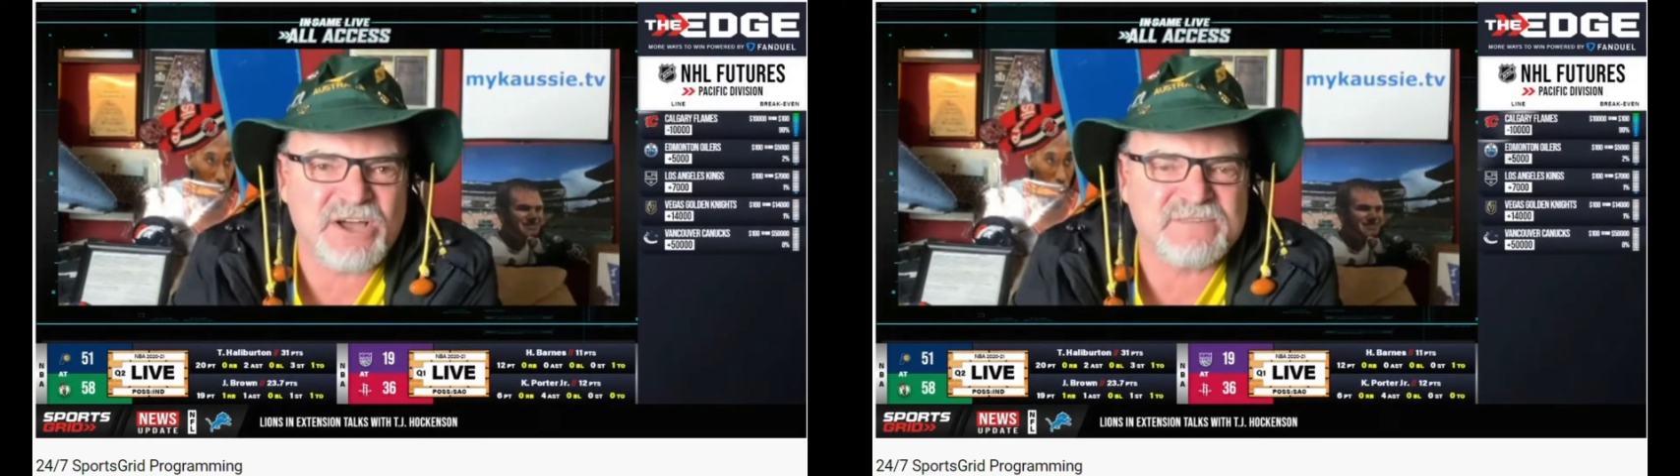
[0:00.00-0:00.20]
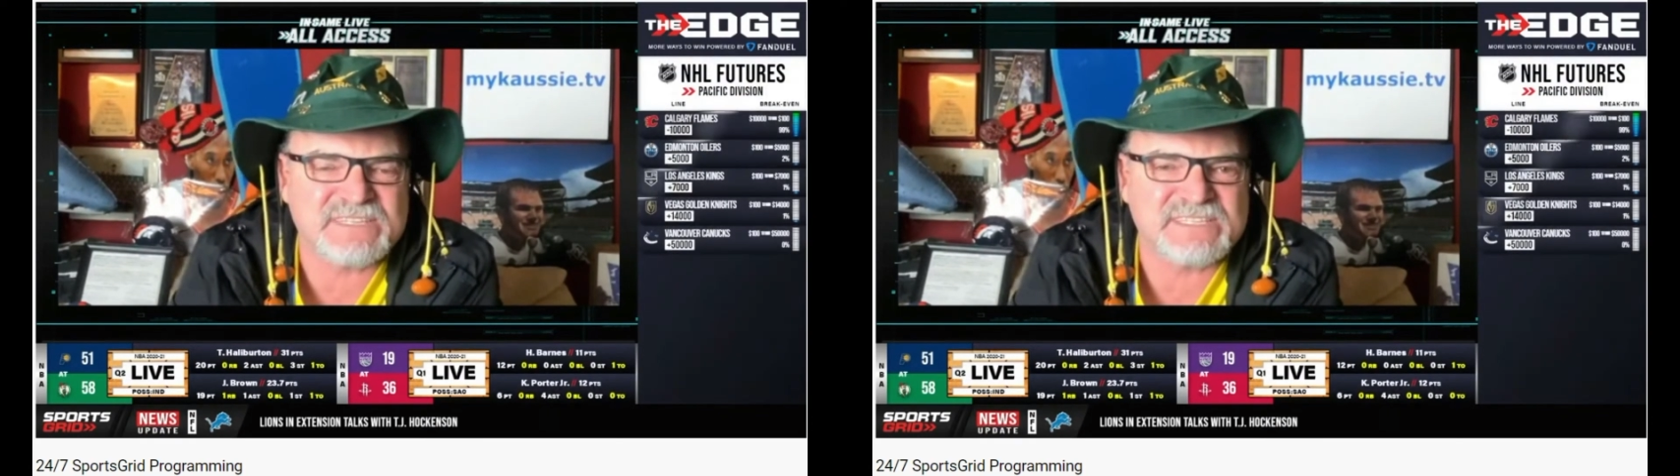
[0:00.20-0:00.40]

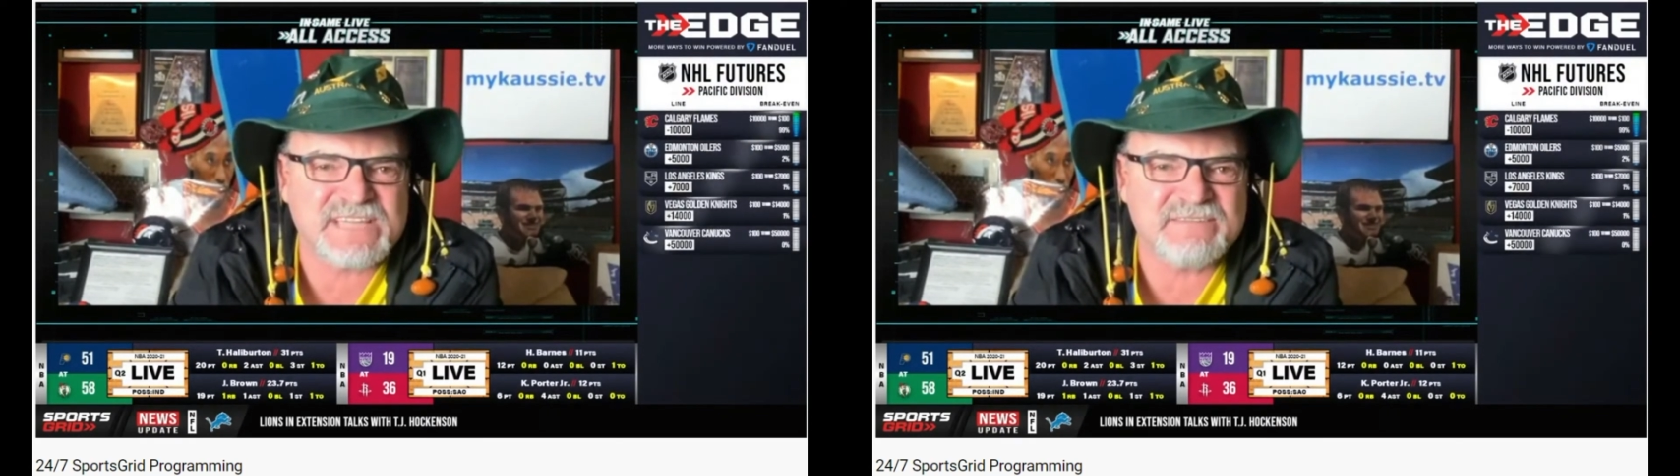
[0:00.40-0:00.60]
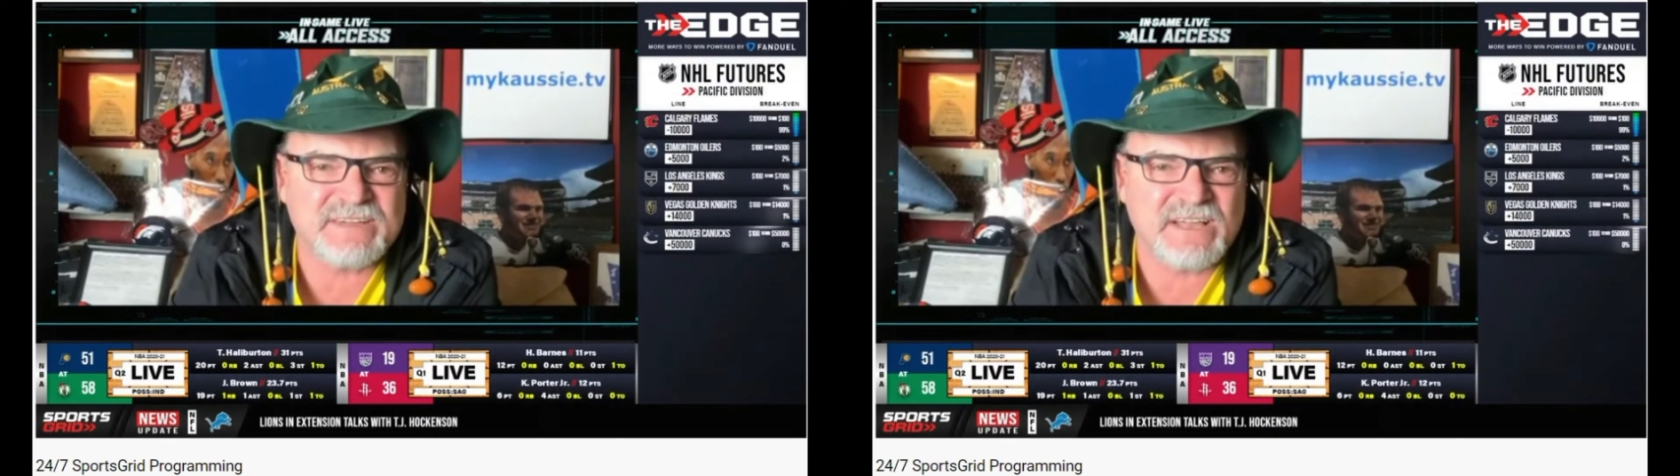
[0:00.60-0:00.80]
over
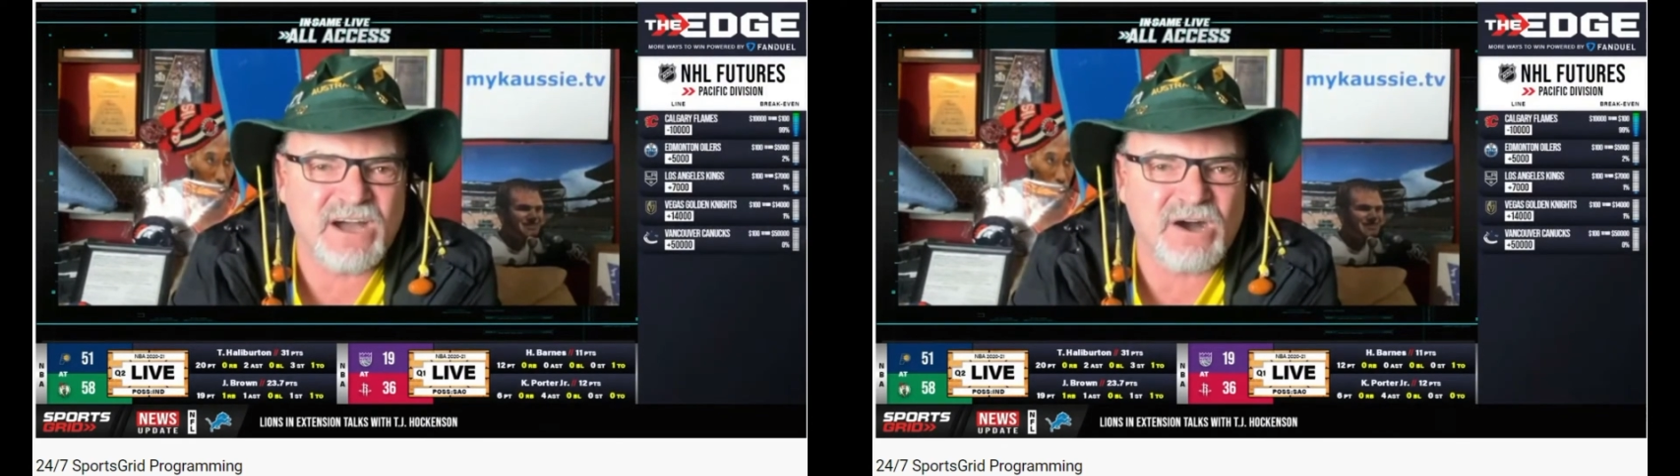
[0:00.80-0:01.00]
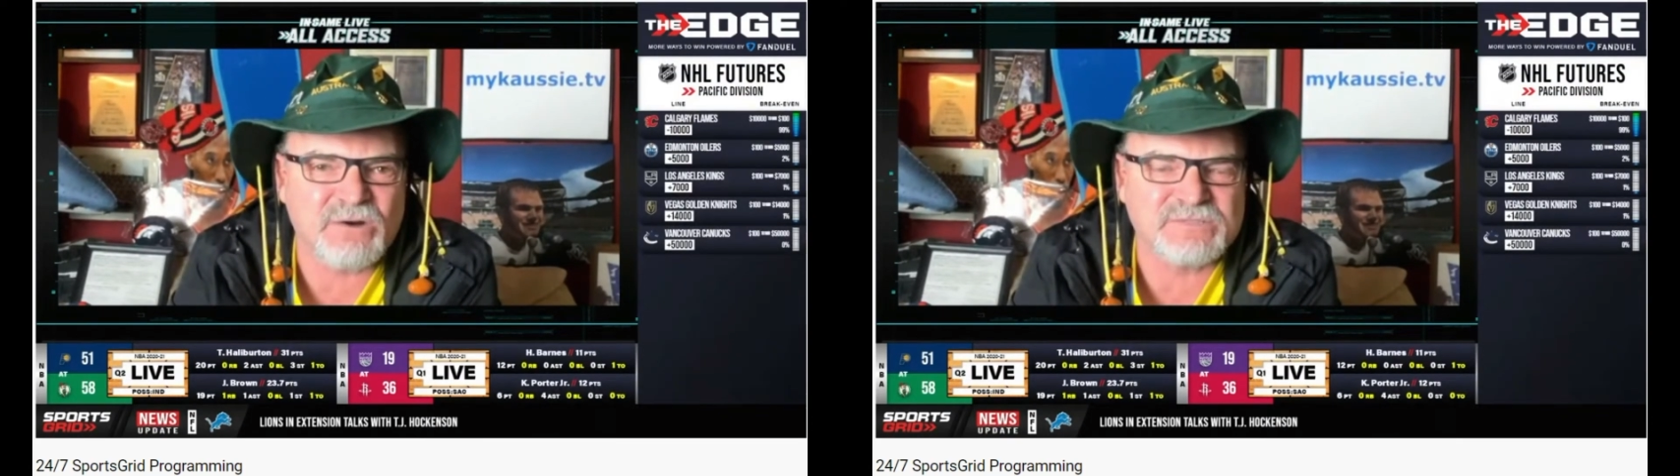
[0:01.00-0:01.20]
7
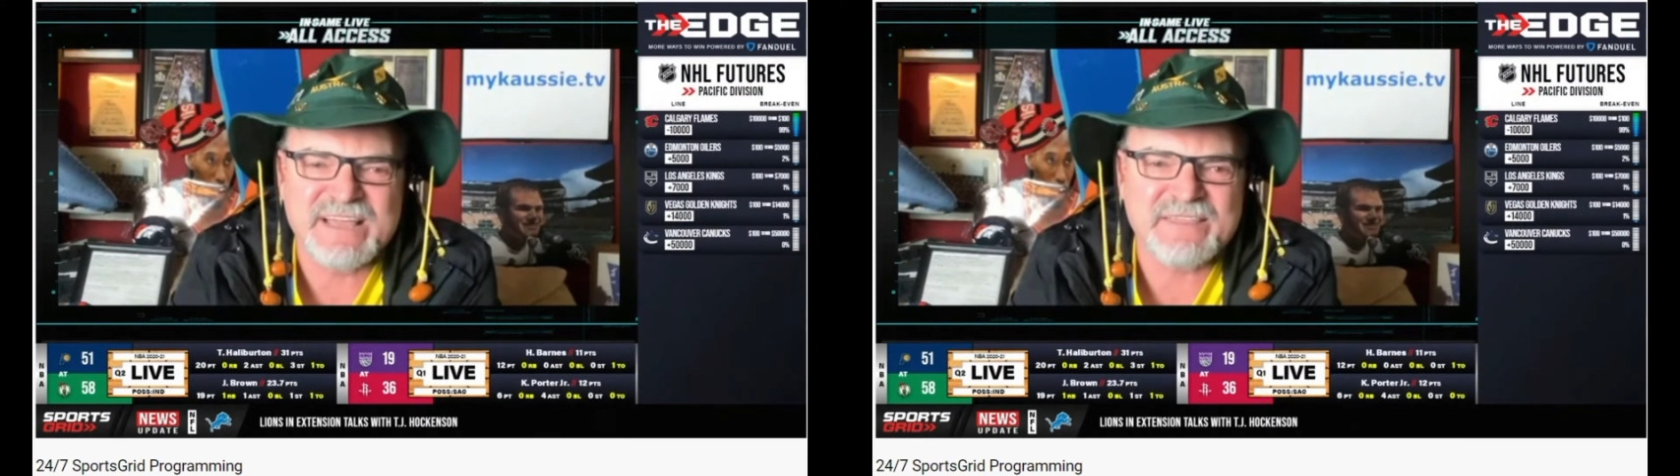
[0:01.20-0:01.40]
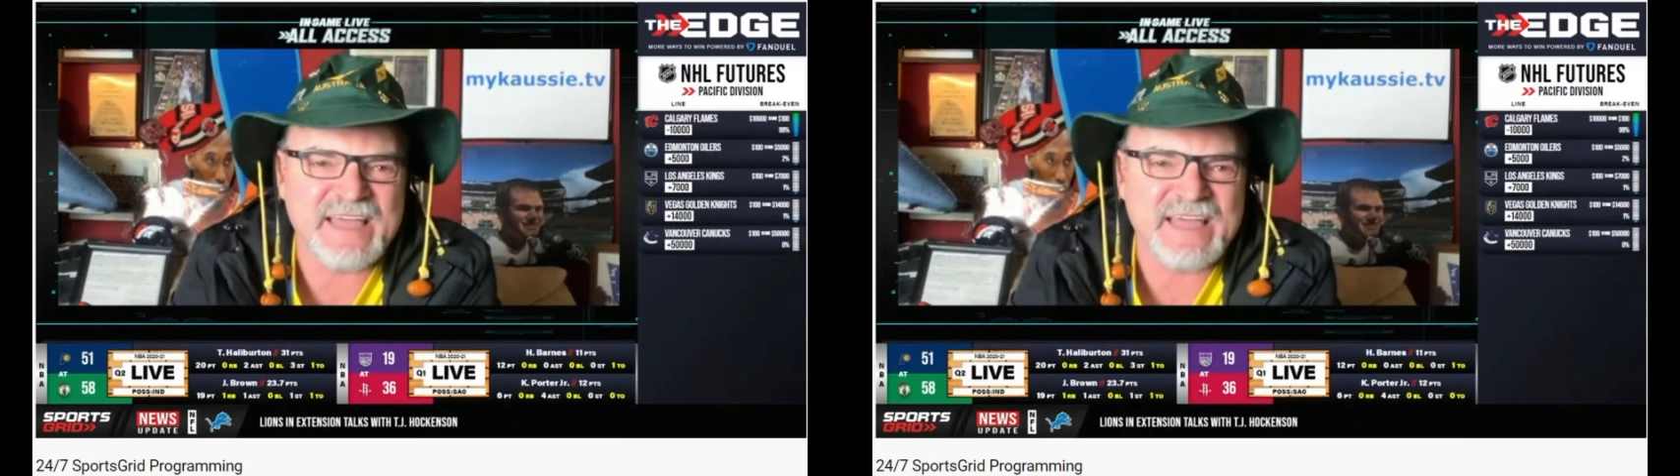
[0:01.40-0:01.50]
goals.